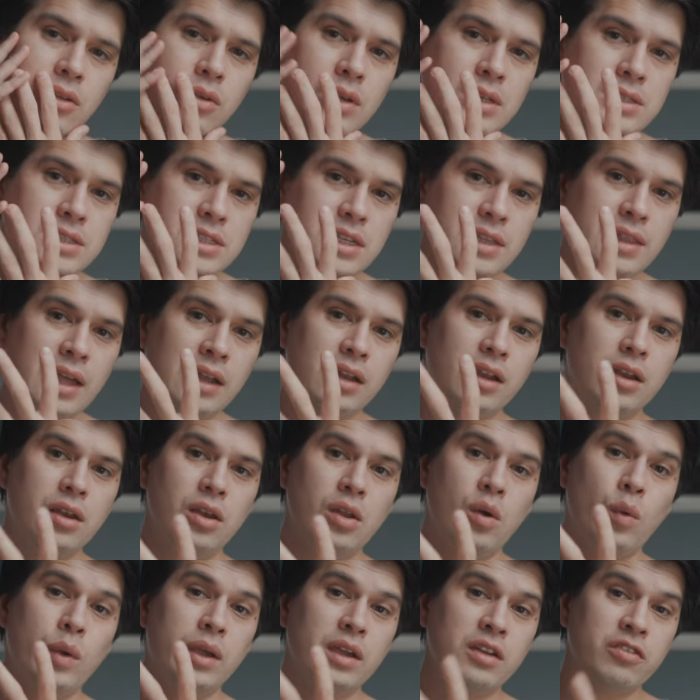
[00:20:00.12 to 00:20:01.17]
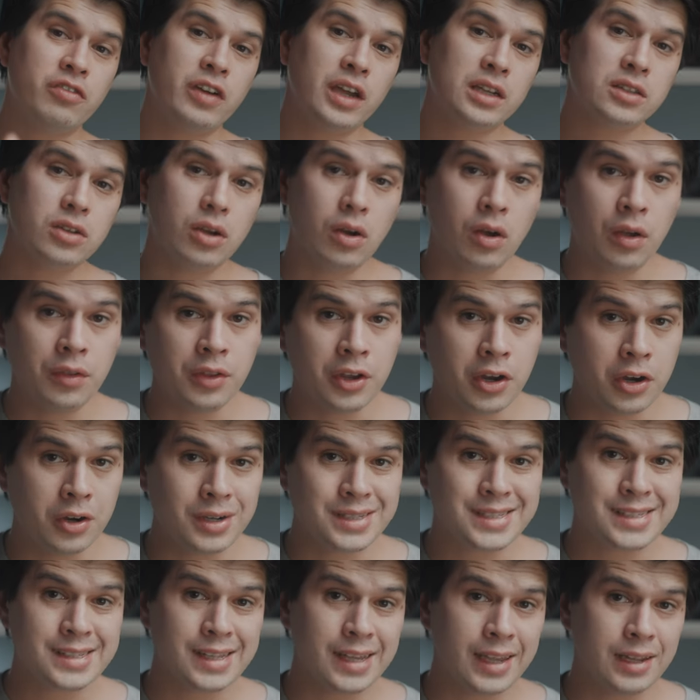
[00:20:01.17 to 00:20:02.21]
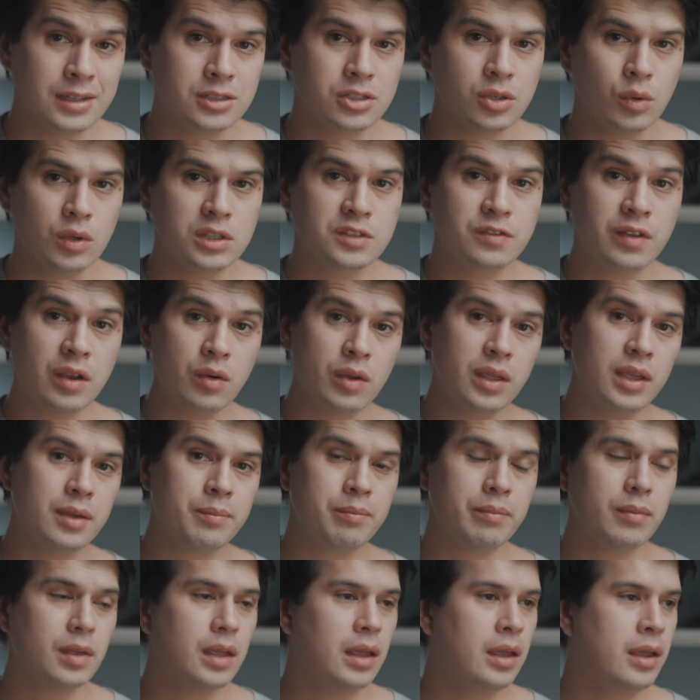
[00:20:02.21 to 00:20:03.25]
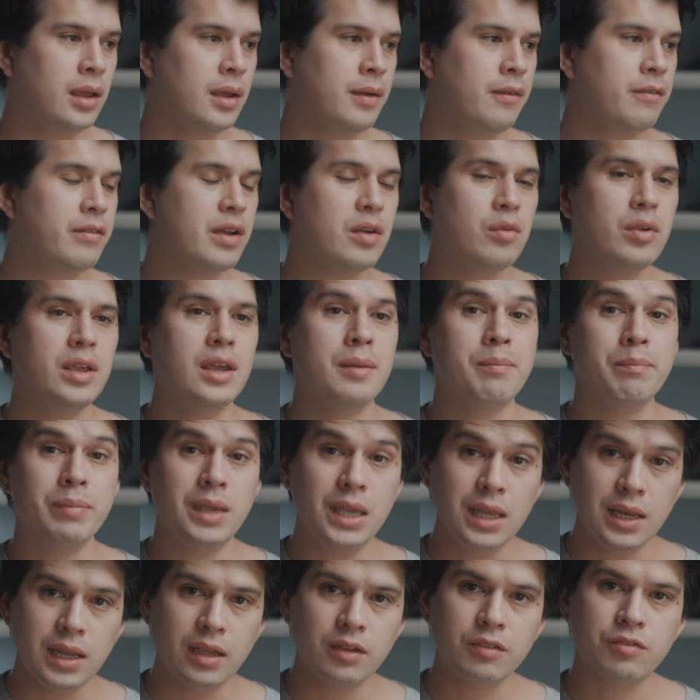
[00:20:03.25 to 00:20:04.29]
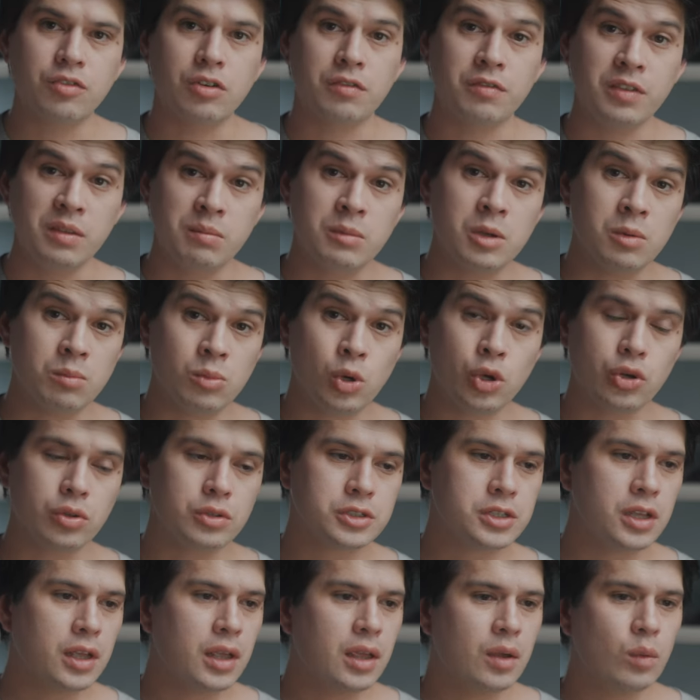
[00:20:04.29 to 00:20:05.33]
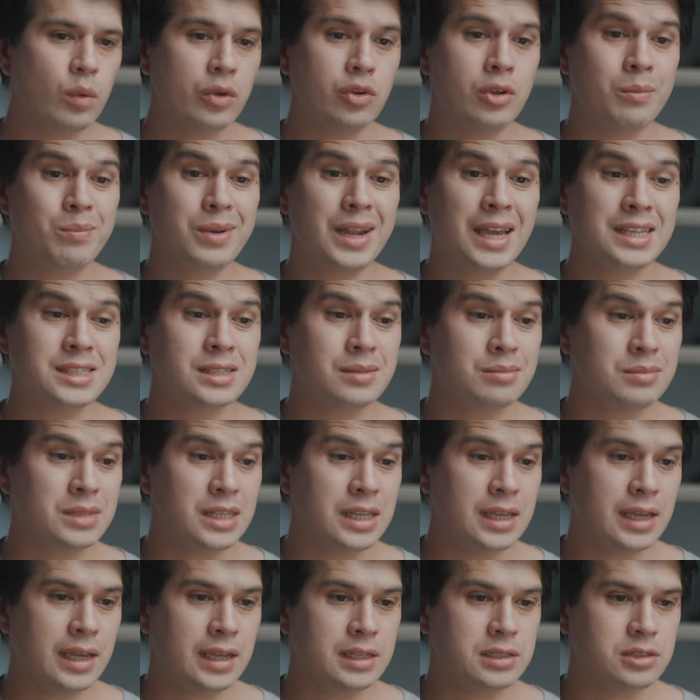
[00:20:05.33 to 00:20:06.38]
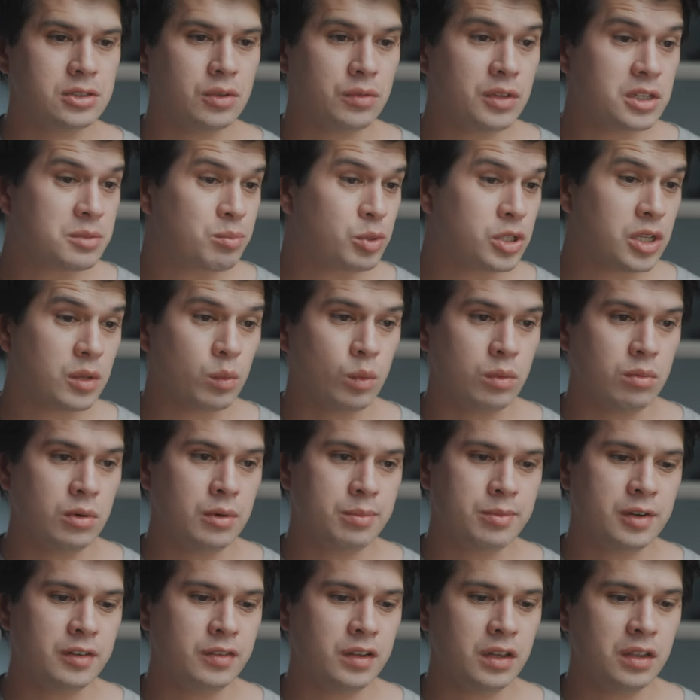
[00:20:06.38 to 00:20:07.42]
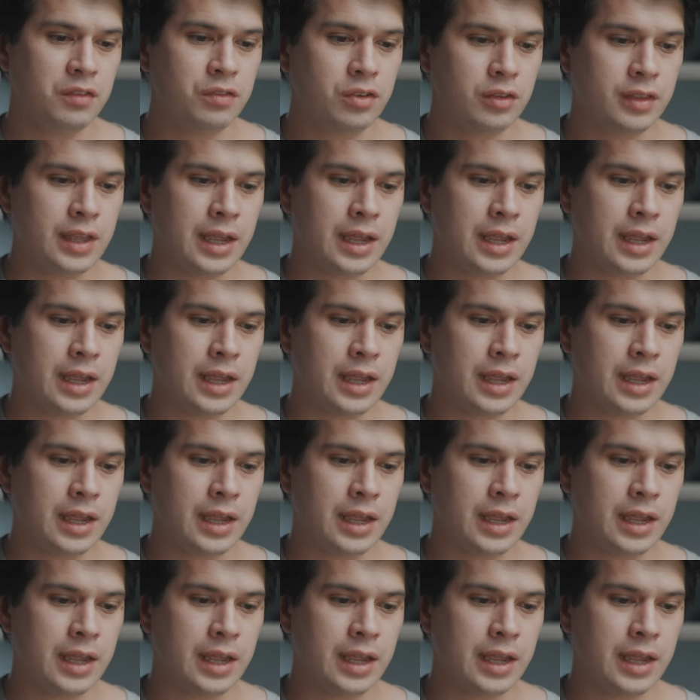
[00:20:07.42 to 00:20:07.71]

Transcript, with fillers: you can see that glowing effect on her skin. So it's very appealing for female models when you apply some dehaze. So this preset will work perfectly for